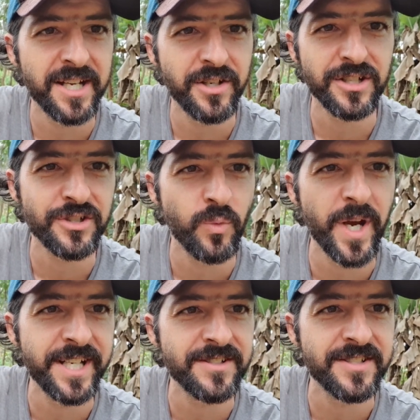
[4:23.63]
you know, just
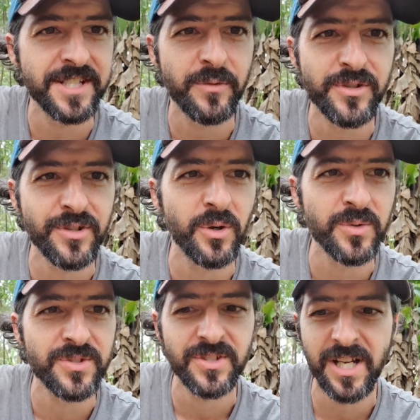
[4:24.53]
waiting to see the
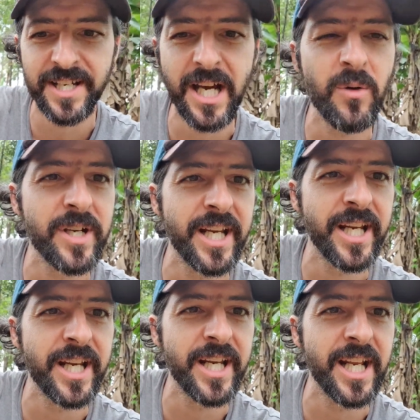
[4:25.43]
results. And now we can actually see.